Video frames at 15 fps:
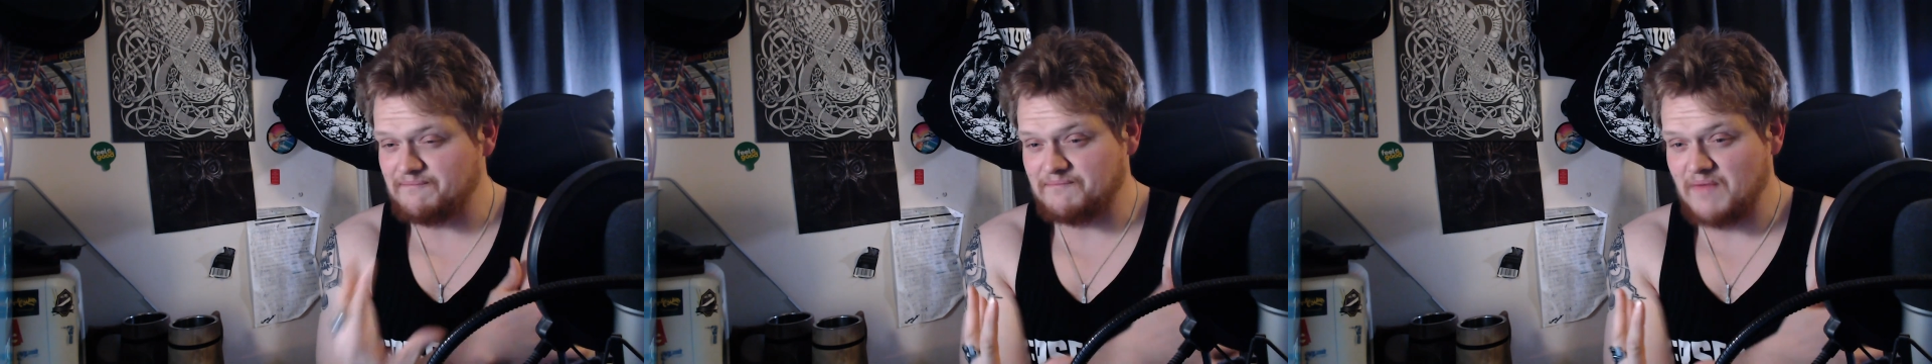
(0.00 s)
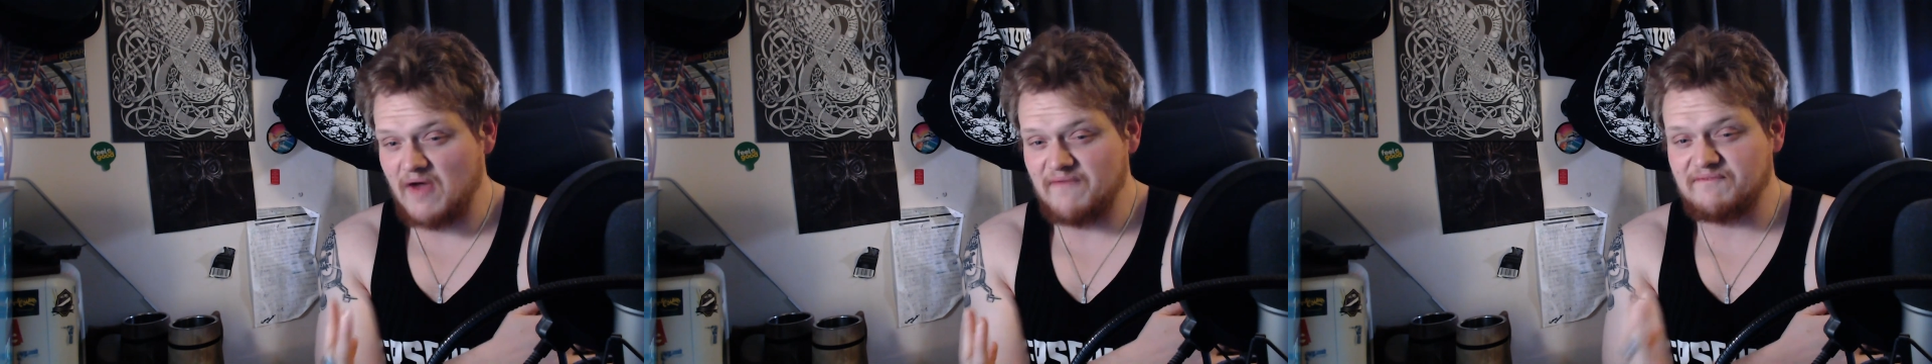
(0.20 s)

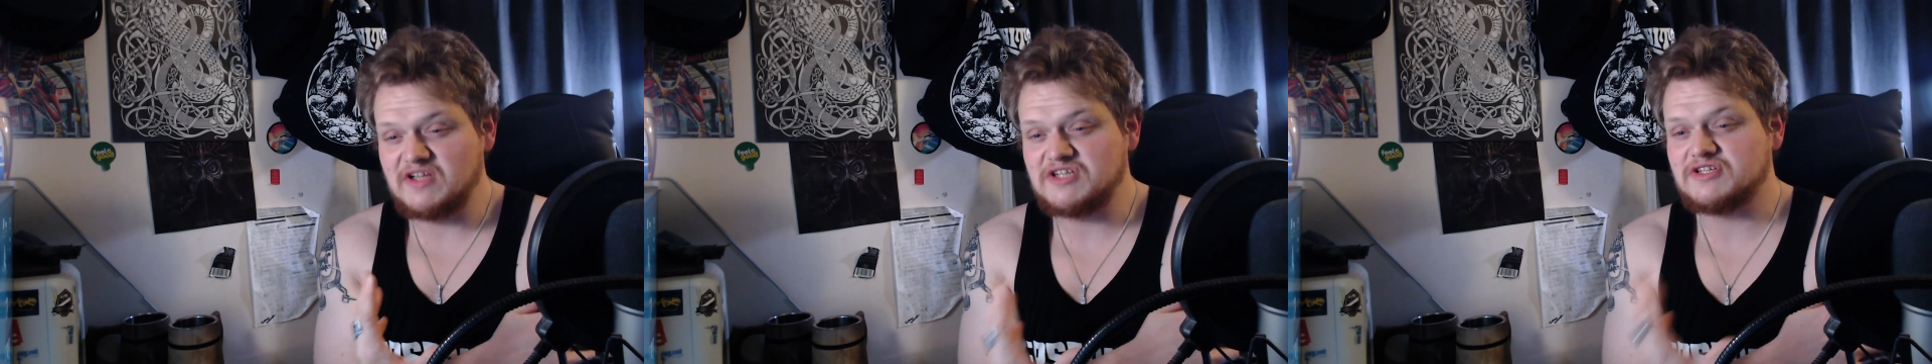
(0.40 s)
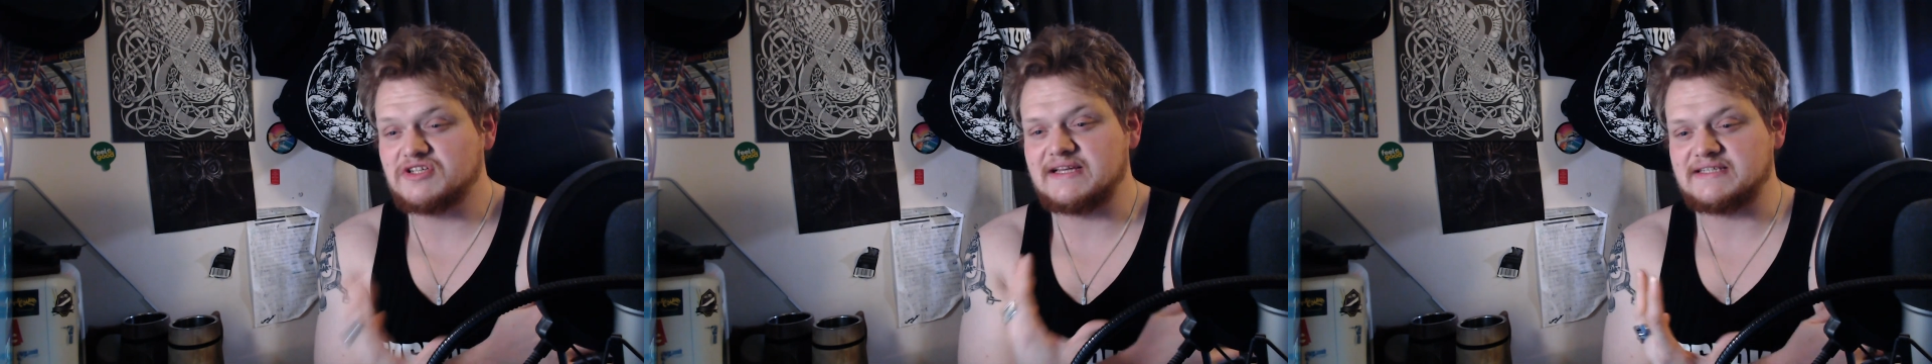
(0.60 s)
a
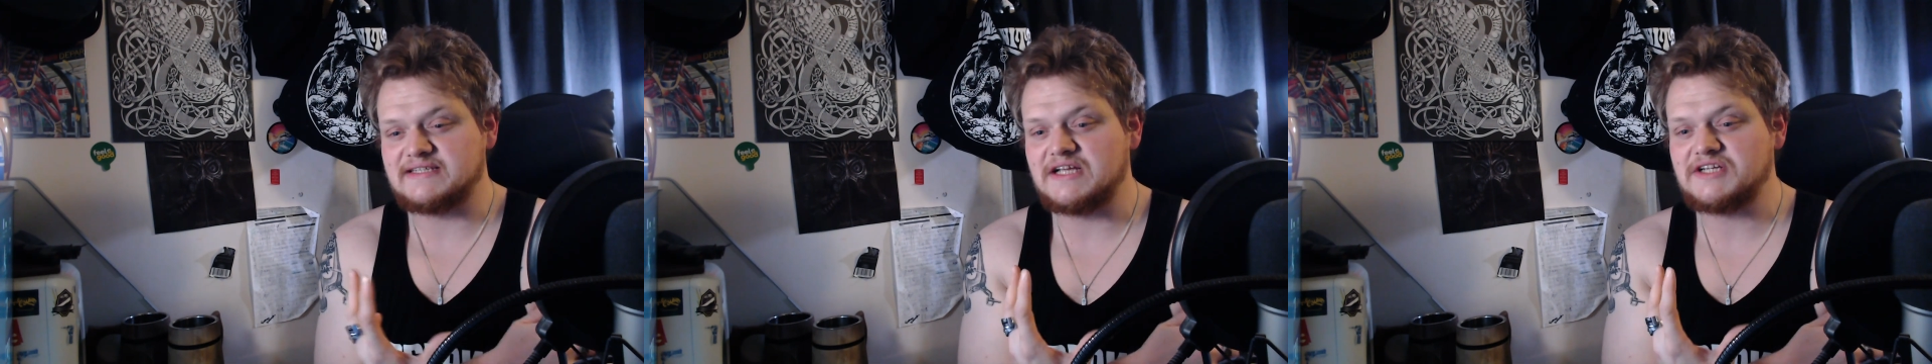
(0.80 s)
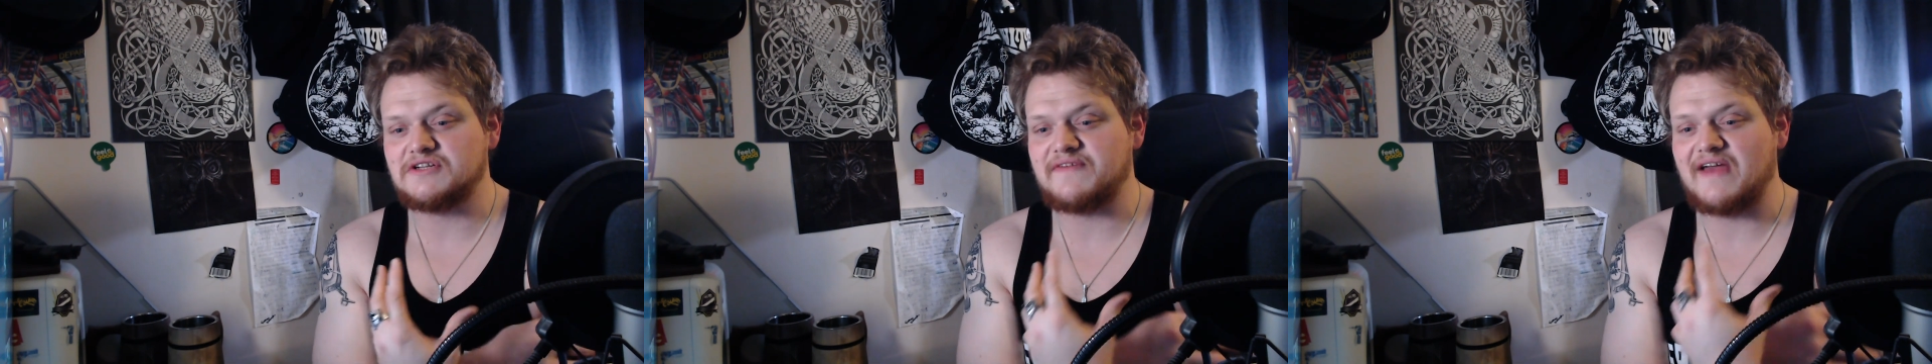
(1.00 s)

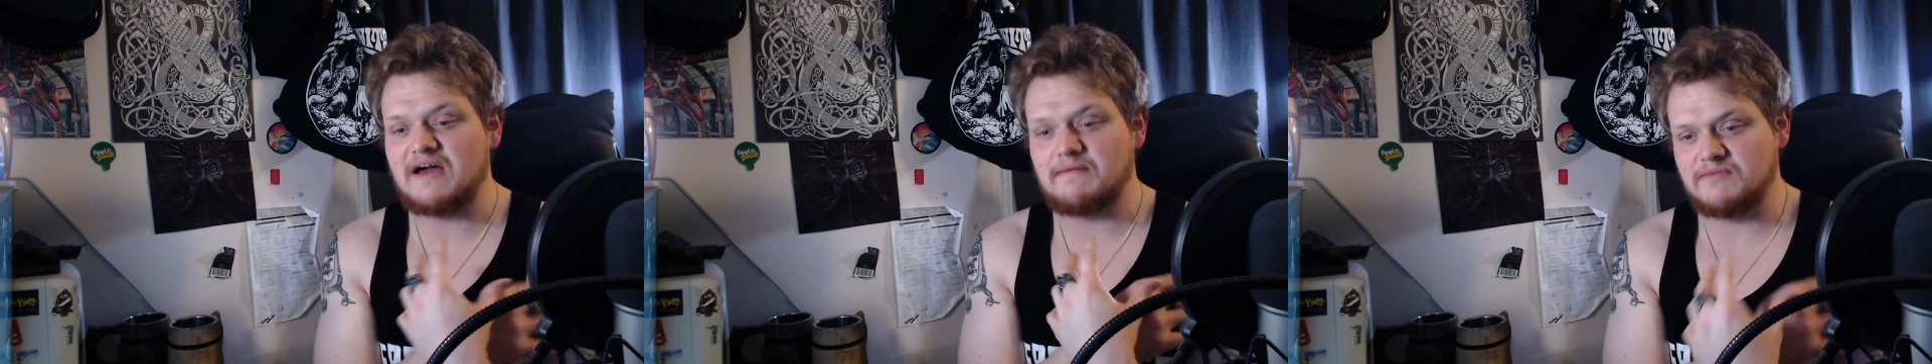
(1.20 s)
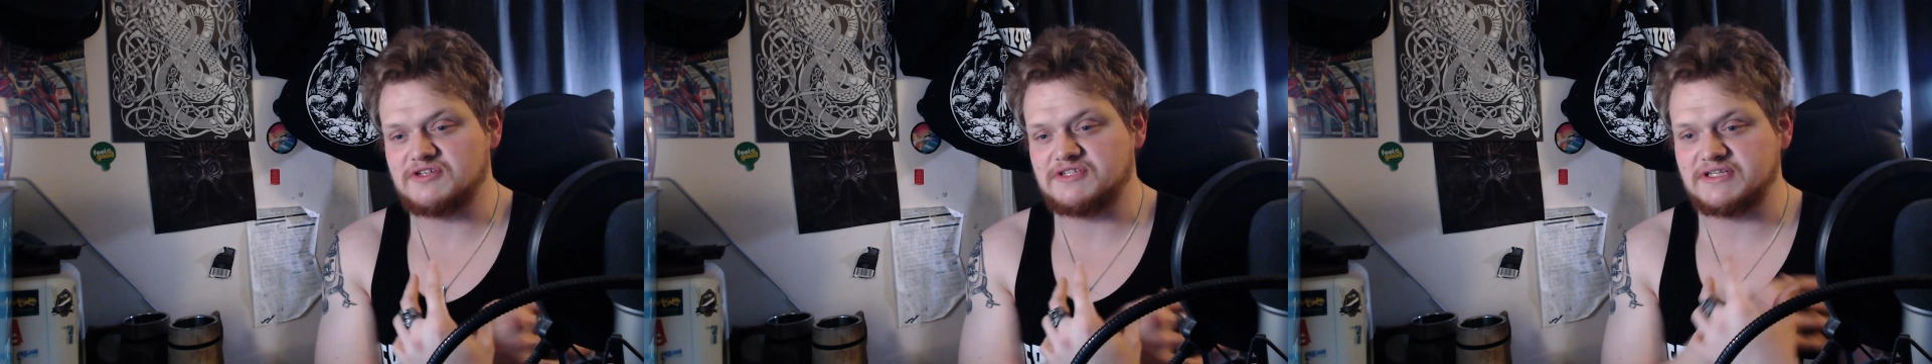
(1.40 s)
visualization of how
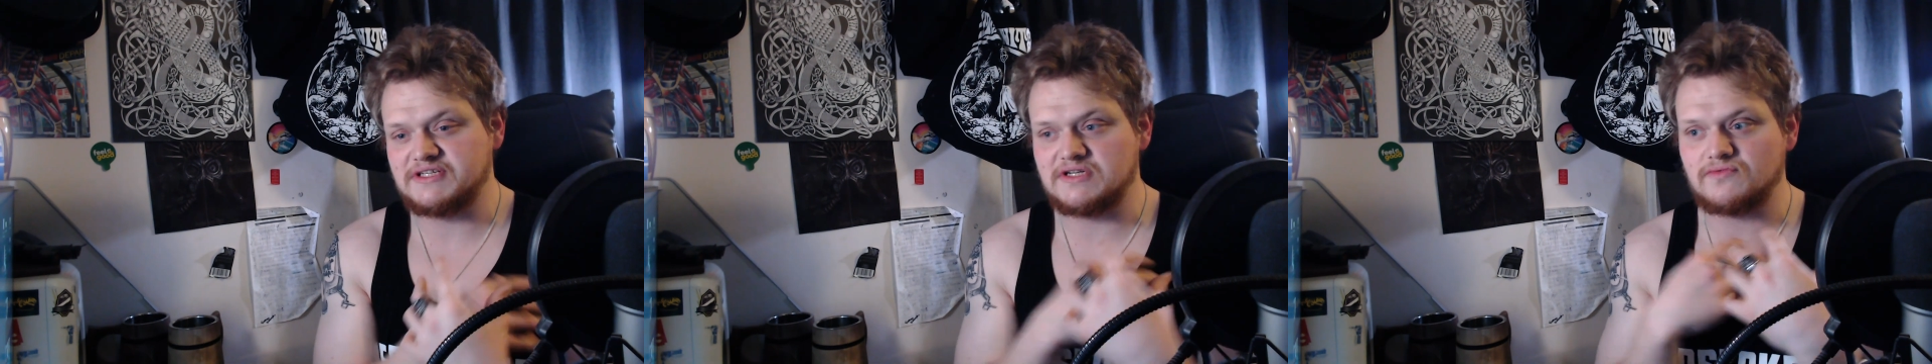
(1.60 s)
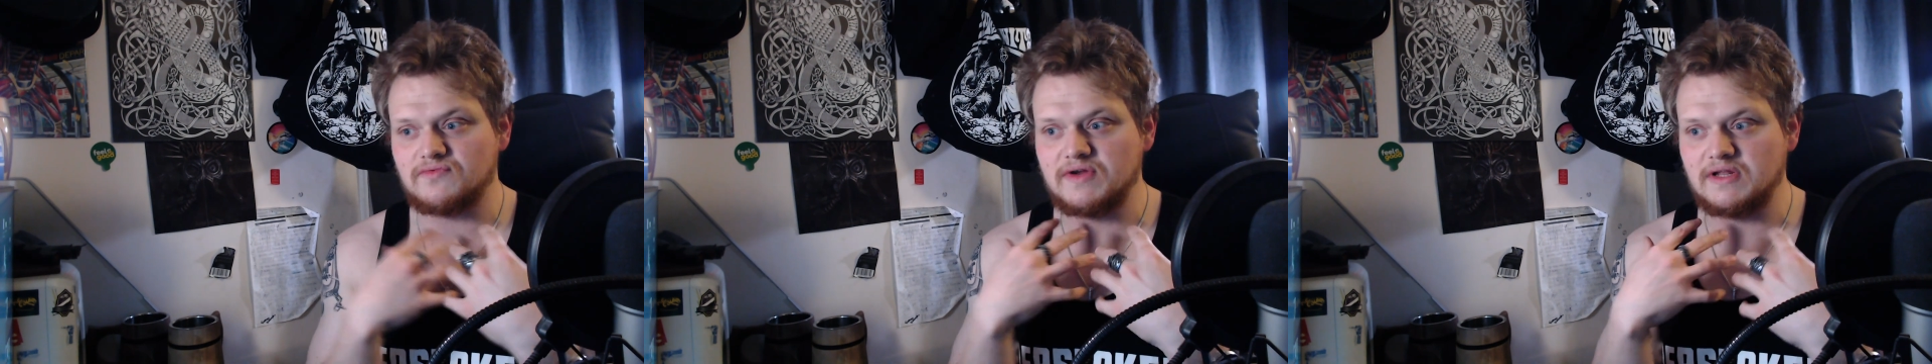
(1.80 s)
music can
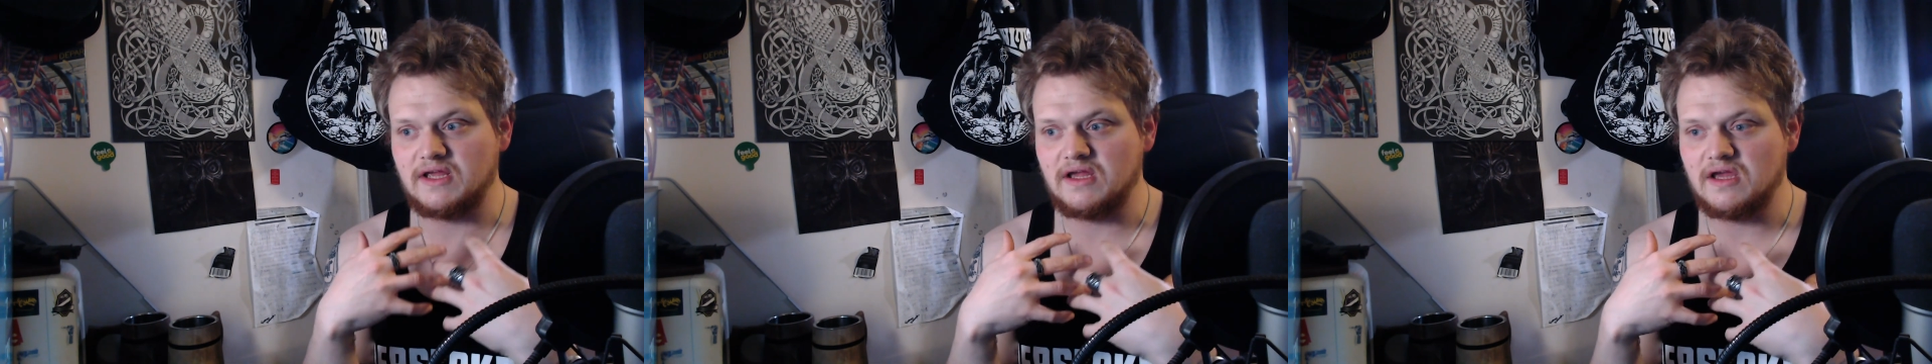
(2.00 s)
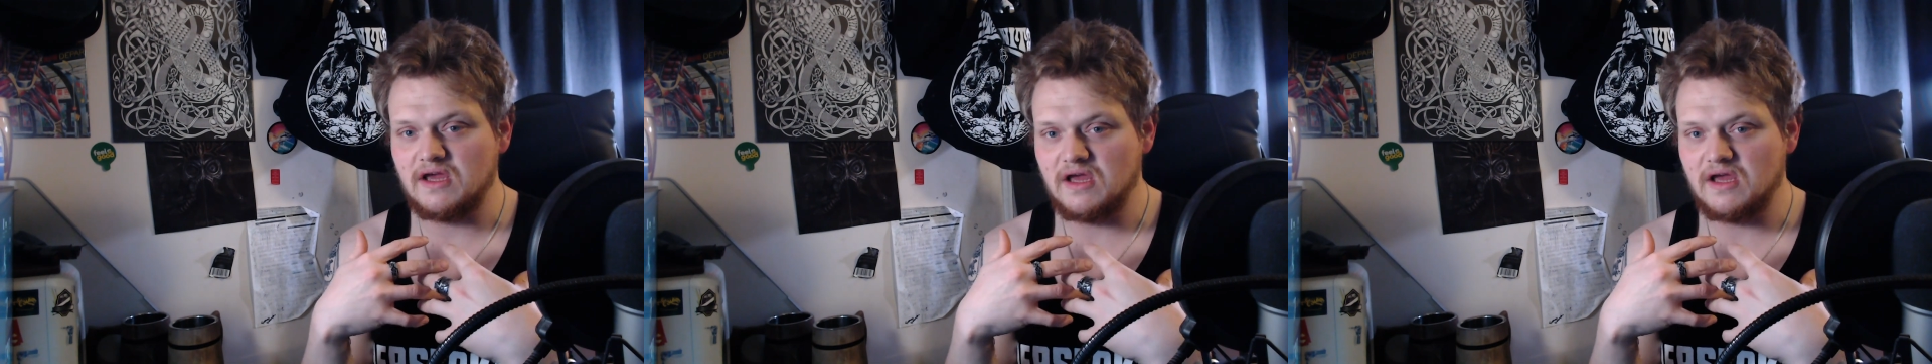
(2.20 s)
really